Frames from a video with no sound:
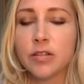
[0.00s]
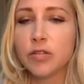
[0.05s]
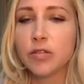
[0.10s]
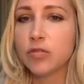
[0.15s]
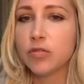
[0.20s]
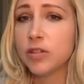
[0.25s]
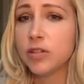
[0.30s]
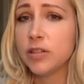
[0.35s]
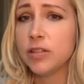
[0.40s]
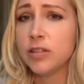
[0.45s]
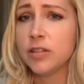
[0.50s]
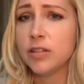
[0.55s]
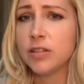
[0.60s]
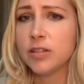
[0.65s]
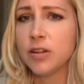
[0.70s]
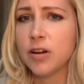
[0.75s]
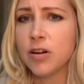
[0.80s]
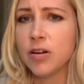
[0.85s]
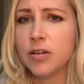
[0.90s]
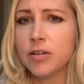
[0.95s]
So just to
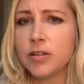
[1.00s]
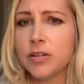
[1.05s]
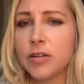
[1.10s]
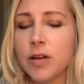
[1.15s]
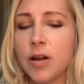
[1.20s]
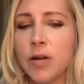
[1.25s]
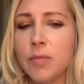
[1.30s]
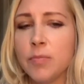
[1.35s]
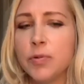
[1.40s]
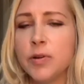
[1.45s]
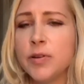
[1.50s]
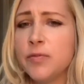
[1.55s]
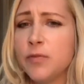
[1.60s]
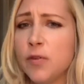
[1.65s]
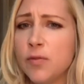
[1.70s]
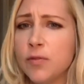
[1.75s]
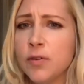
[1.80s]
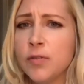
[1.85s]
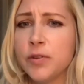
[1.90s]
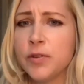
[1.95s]
start a
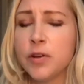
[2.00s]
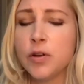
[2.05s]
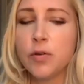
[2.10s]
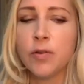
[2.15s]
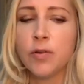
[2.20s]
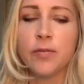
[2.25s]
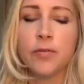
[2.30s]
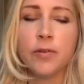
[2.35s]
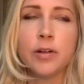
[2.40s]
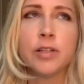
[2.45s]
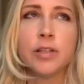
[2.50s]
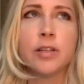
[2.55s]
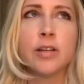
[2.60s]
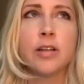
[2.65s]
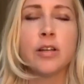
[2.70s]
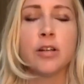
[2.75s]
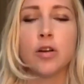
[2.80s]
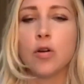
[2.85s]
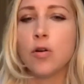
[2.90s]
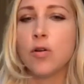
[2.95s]
brief overview, we're first
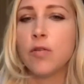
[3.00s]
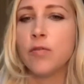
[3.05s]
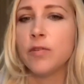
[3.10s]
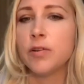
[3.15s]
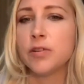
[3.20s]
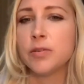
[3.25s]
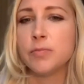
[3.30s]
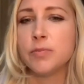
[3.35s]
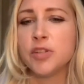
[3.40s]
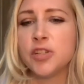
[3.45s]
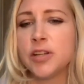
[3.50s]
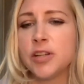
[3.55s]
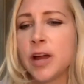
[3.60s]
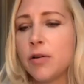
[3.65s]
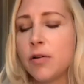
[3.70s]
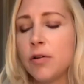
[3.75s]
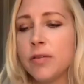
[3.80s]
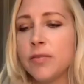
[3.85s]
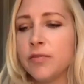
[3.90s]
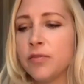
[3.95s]
going to go over some general